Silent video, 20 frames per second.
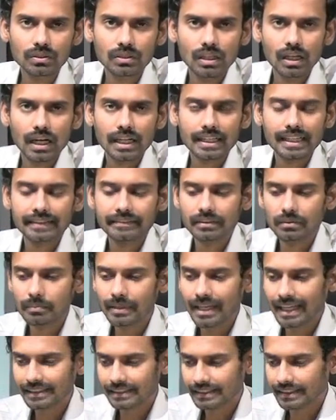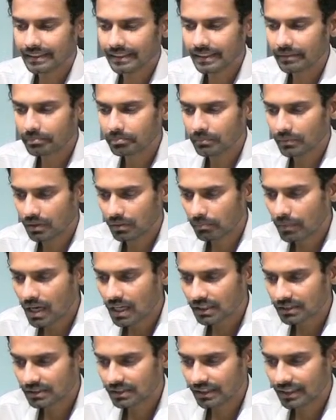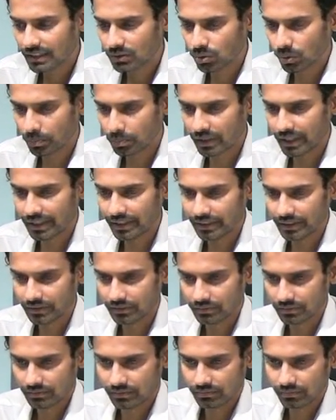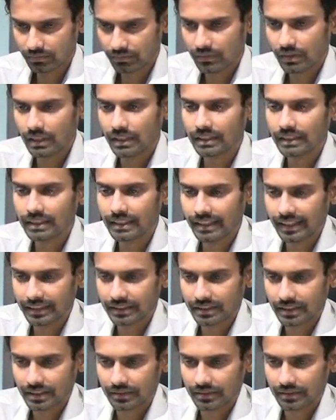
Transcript: and I will be asking the marks that is obtained in the next.